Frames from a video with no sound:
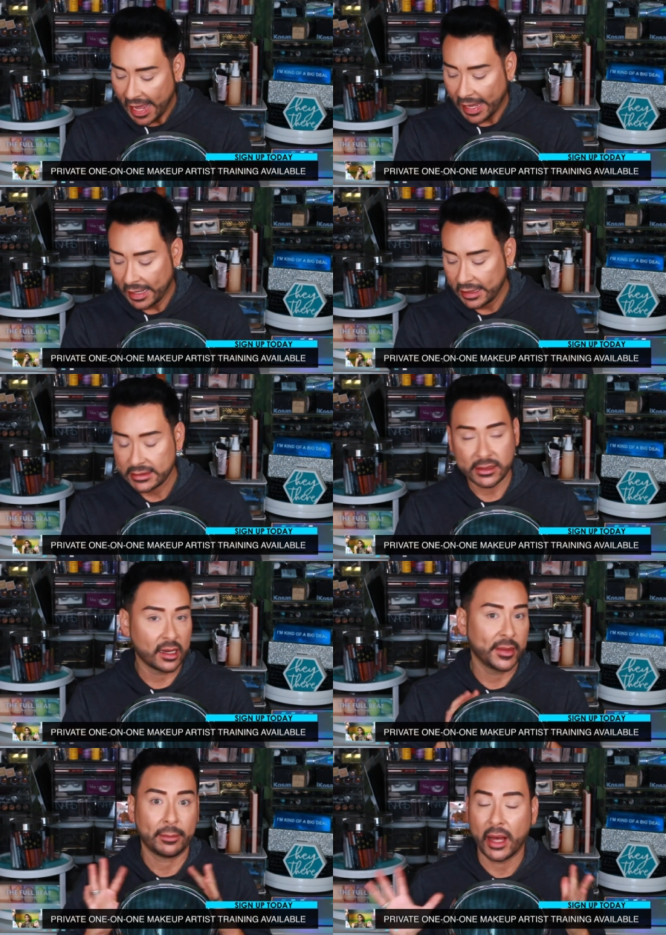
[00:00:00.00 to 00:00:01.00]
And it's
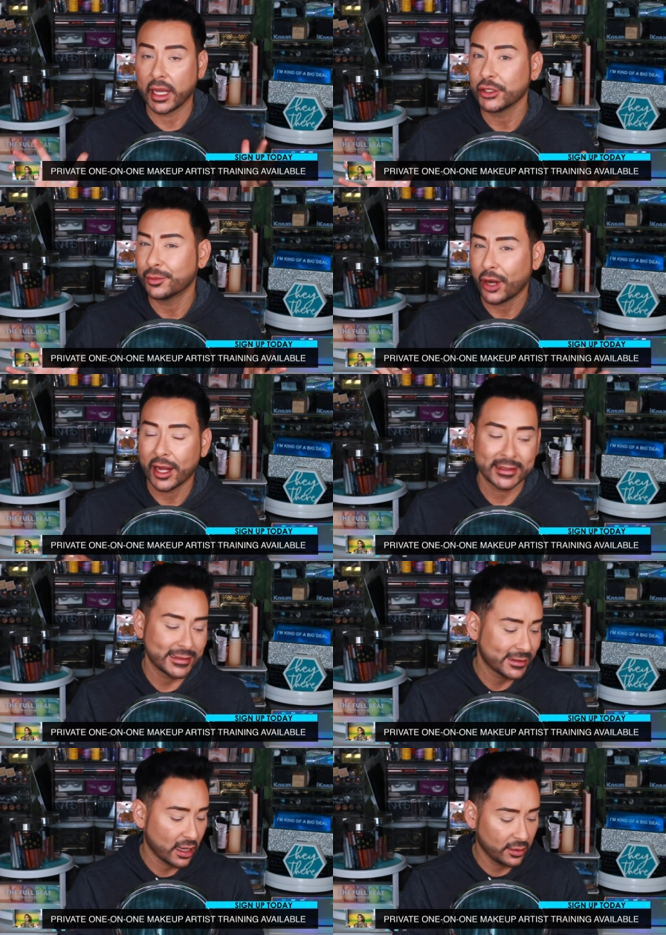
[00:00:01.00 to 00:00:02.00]
not about buying new
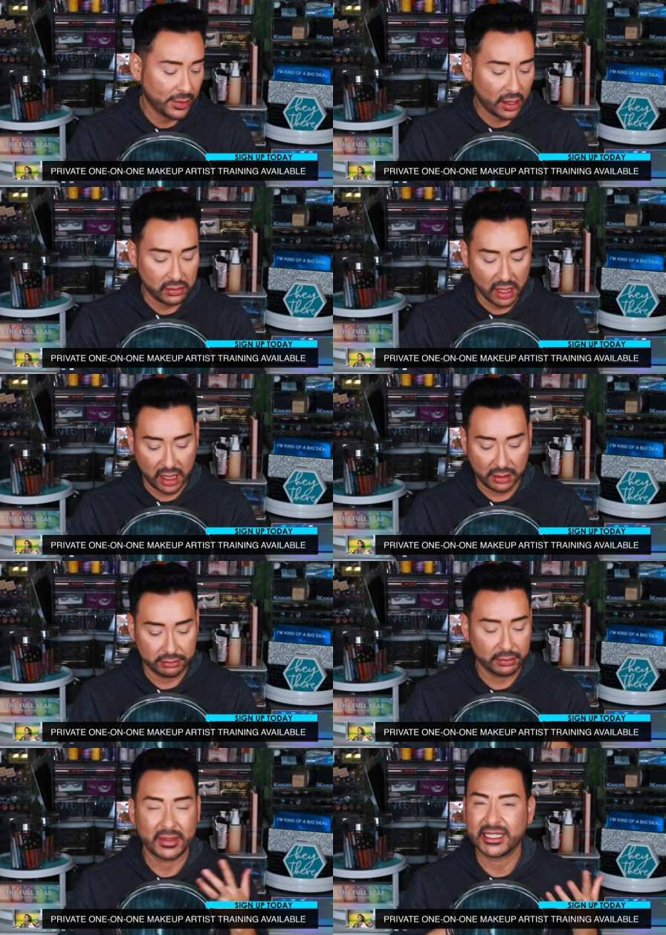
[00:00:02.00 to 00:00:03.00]
products. It's not about um,
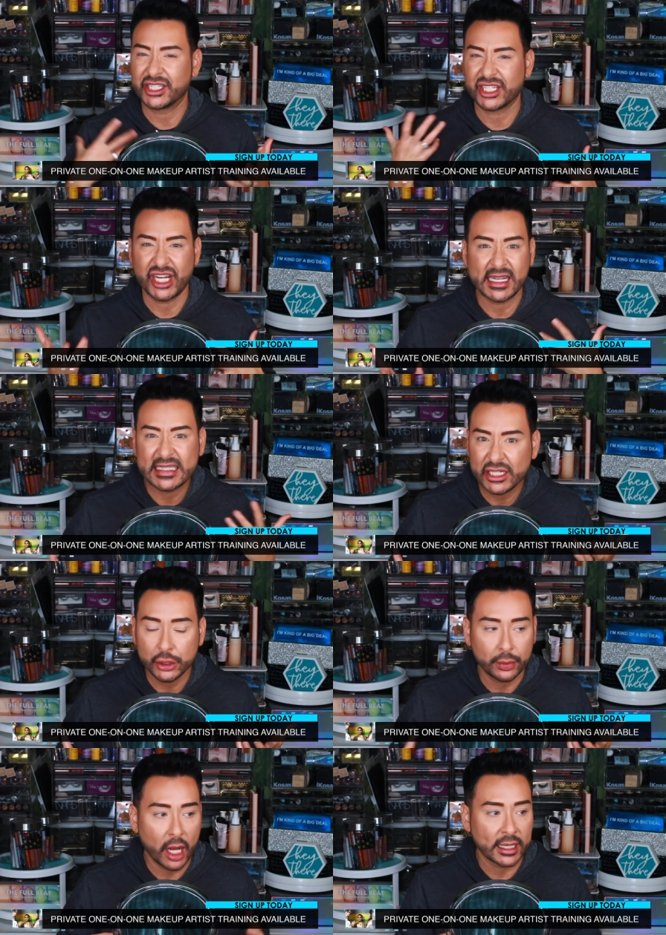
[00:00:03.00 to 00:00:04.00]
suggesting
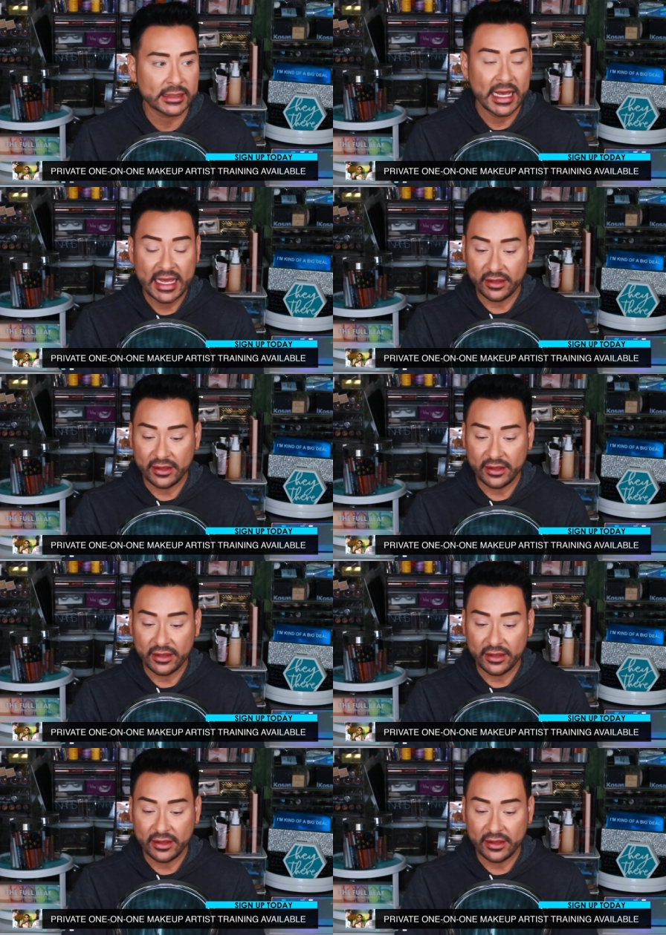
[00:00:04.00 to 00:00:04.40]
new products.